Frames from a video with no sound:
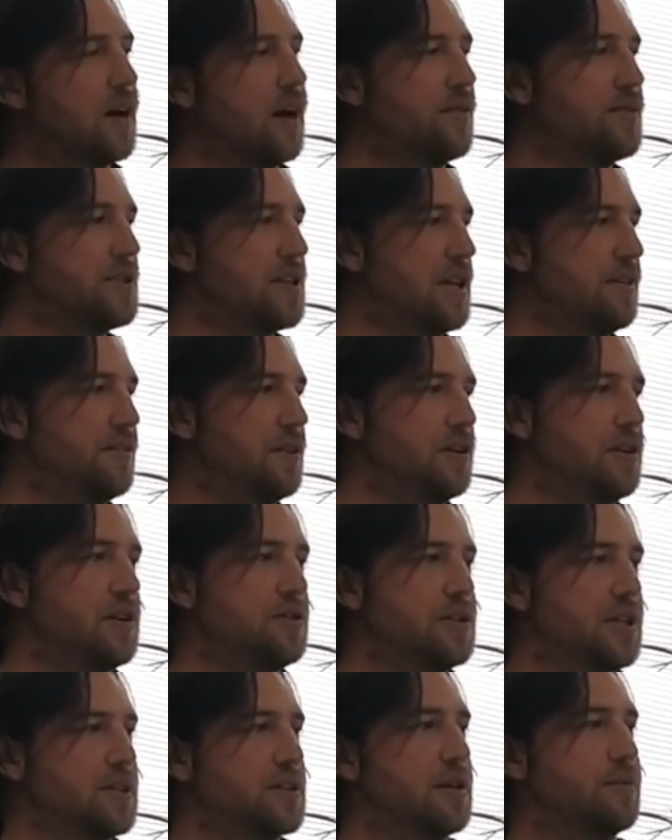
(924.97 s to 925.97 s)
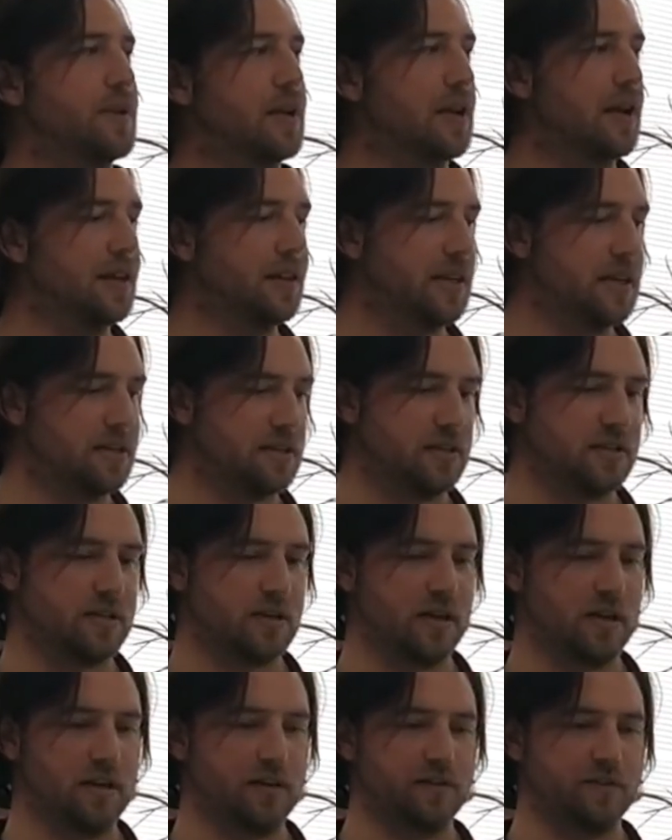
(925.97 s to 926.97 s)
Obviously, if you're using something like this, it's
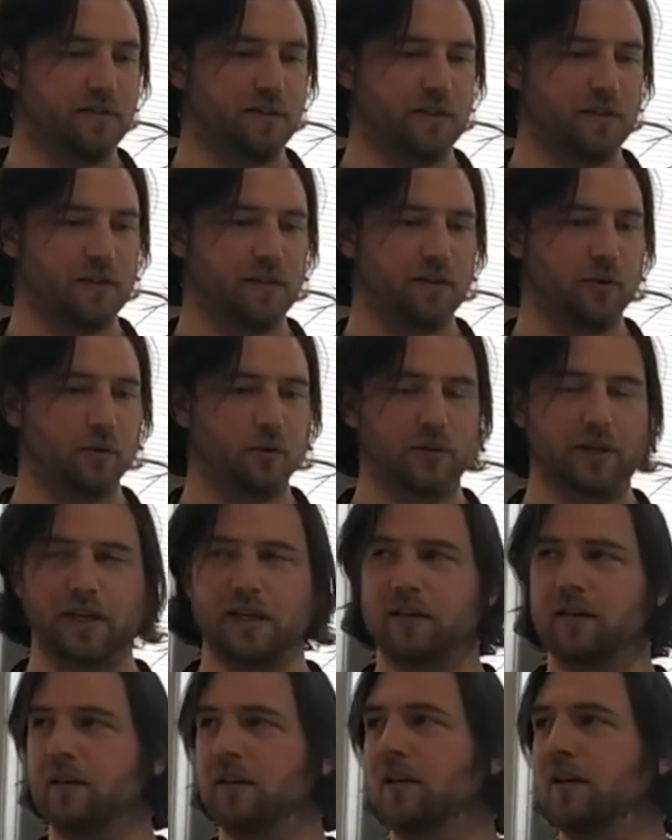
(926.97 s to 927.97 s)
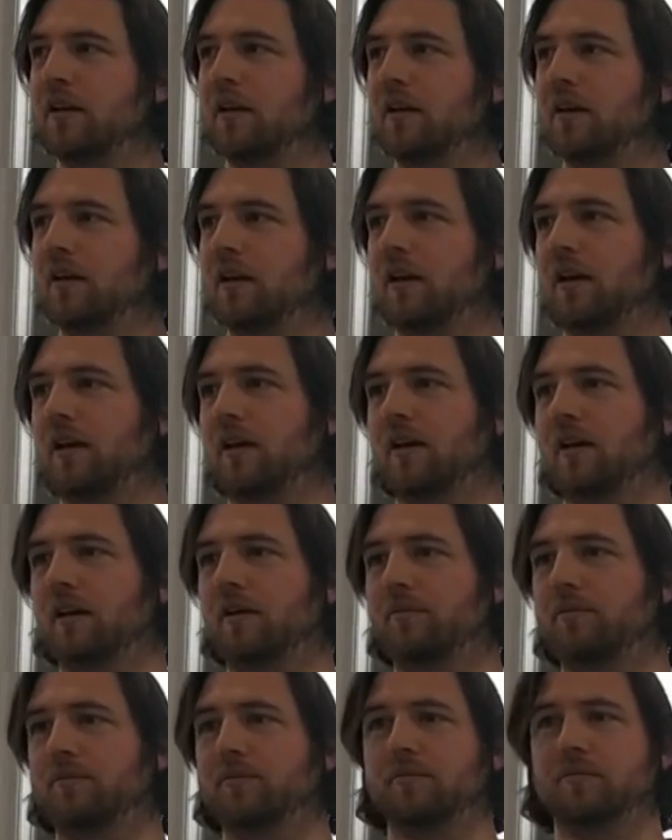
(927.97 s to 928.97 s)
kind of all in.
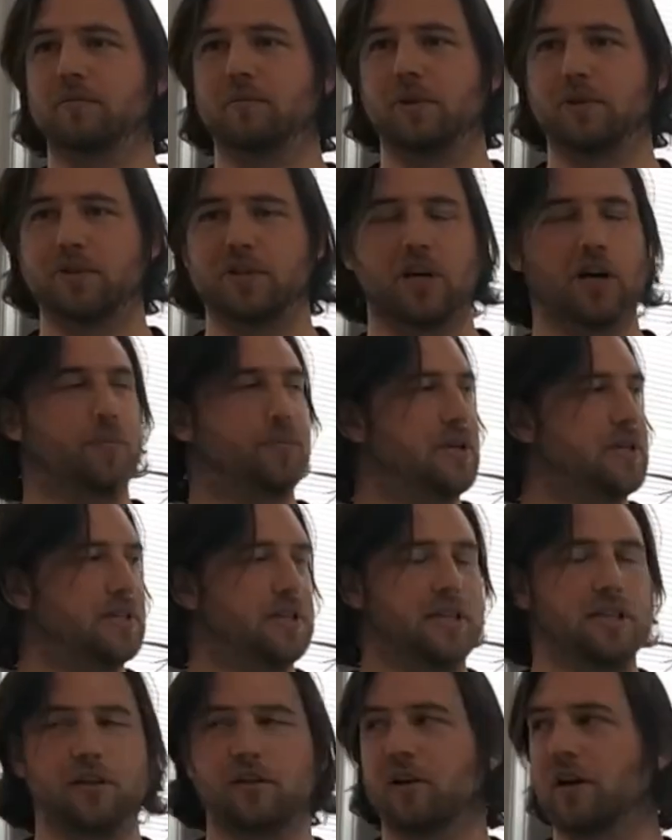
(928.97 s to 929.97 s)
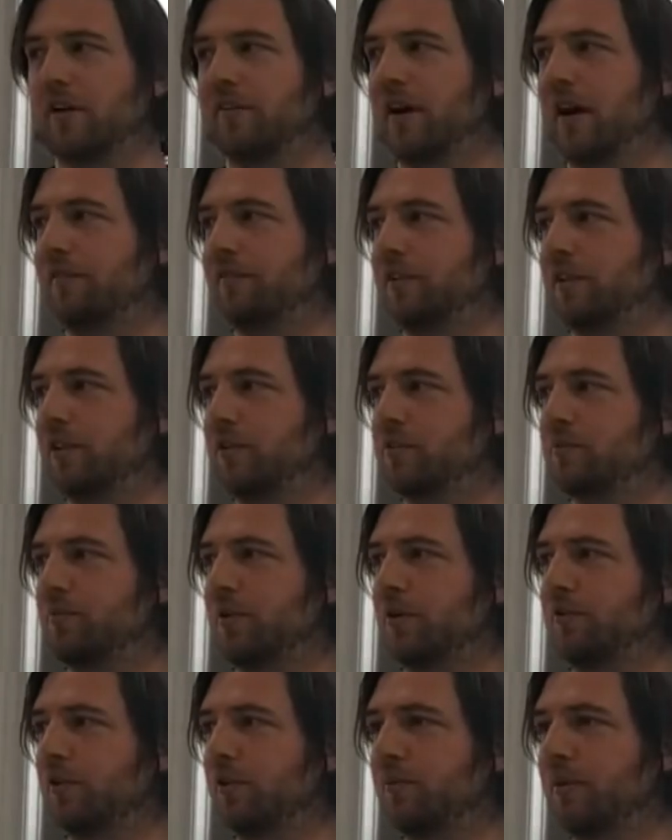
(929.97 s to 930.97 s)
With GRPC, you kind of have to use
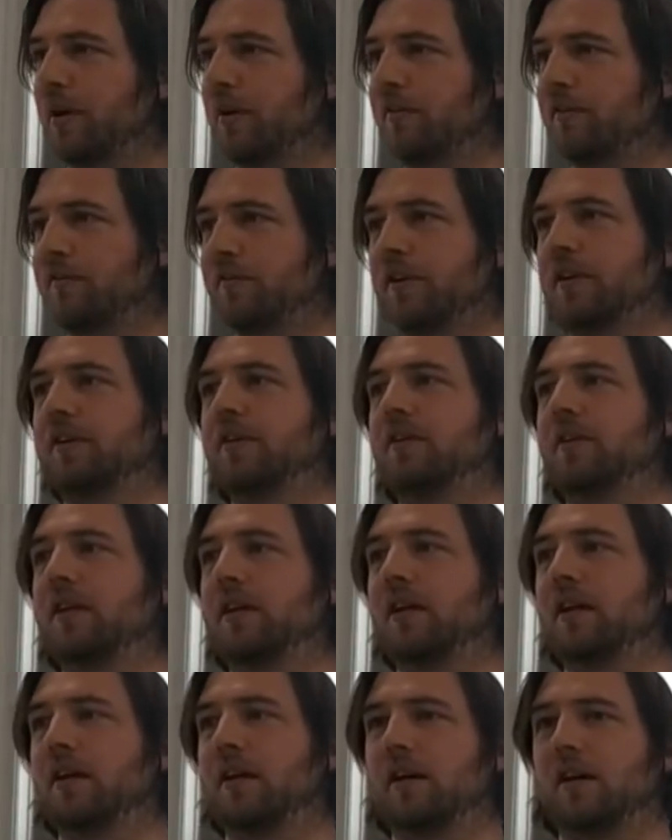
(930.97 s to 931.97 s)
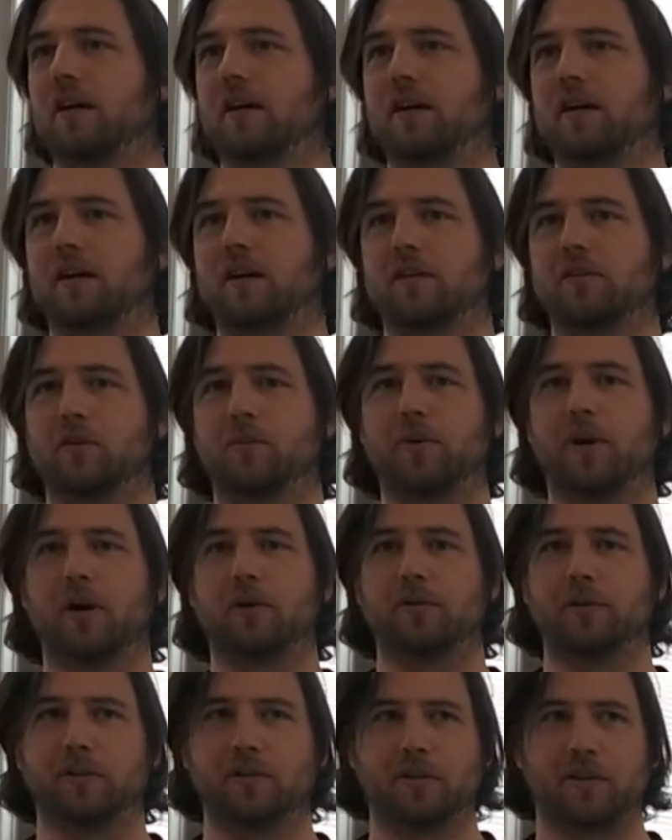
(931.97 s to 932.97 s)
protobuf, and you're
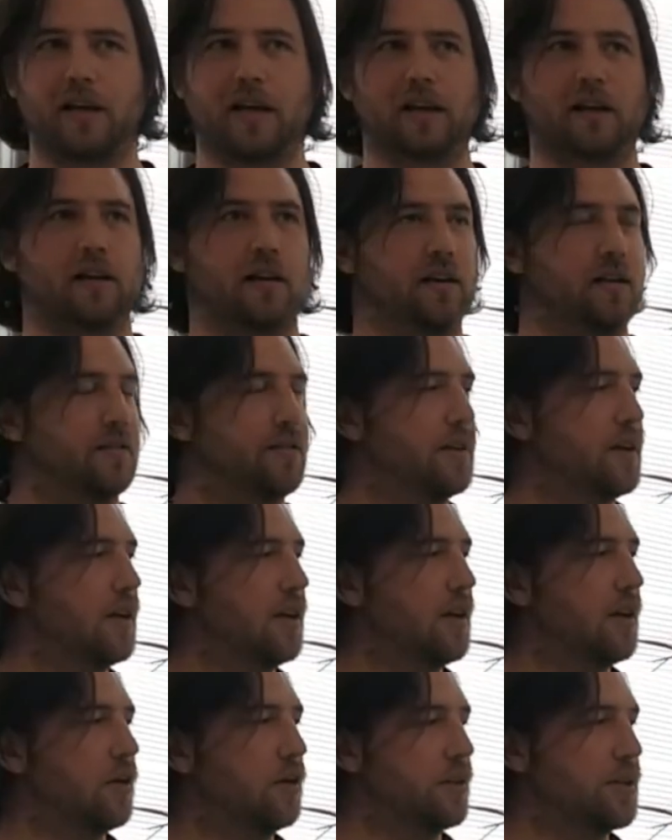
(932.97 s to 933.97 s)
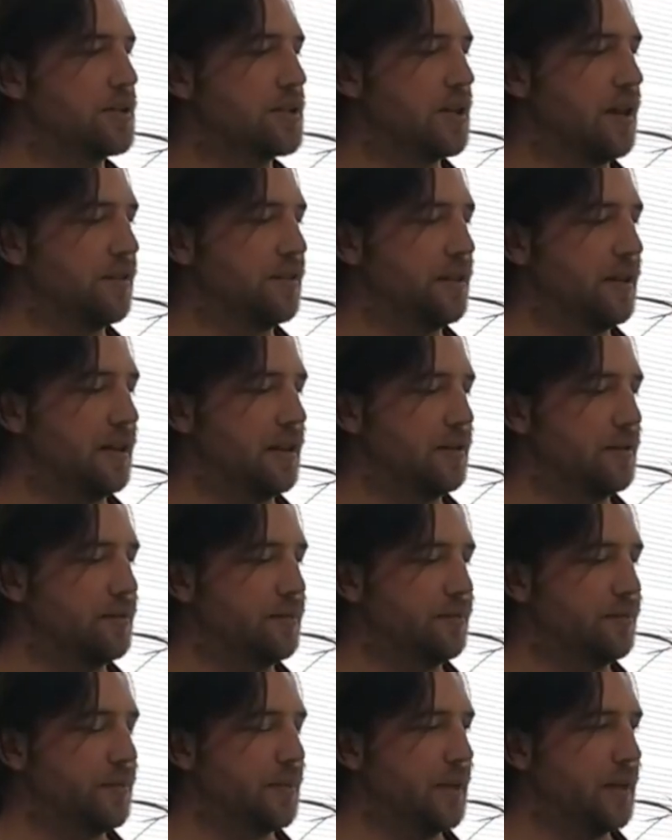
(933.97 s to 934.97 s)
beholden to that kind of all the stuff that
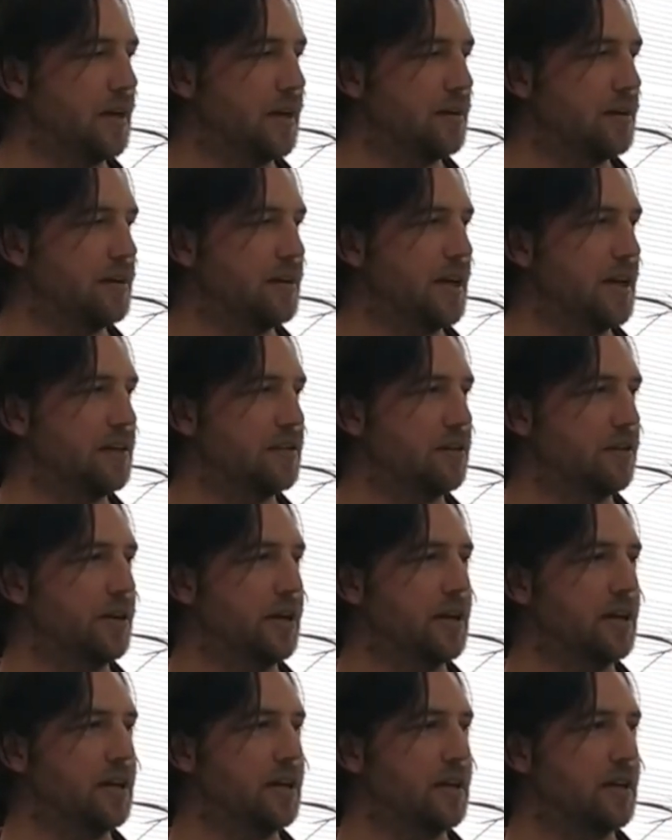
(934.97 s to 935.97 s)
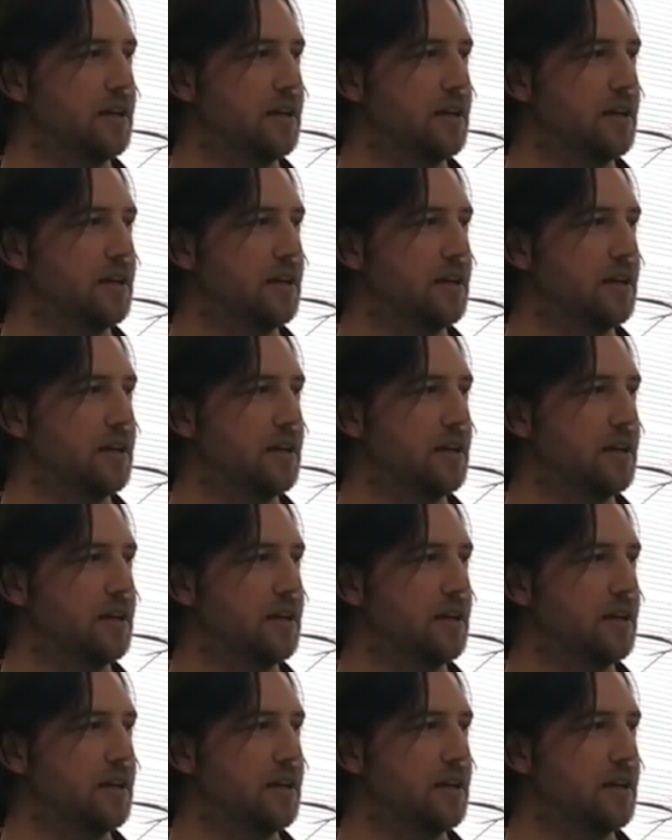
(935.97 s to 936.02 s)
they're doing.